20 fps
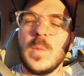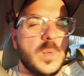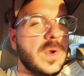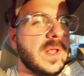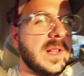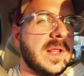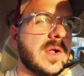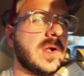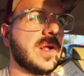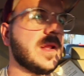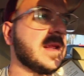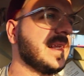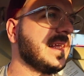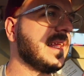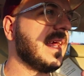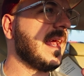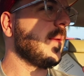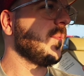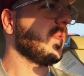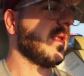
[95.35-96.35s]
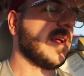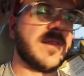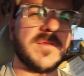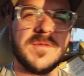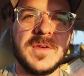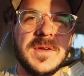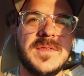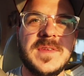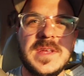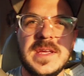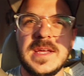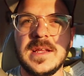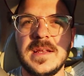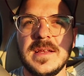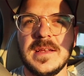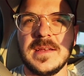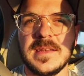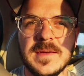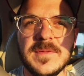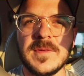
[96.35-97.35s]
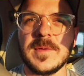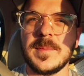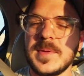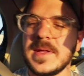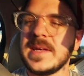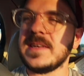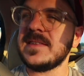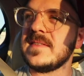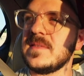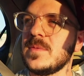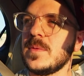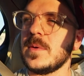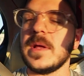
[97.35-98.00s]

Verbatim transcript: We literally named like 15 different places.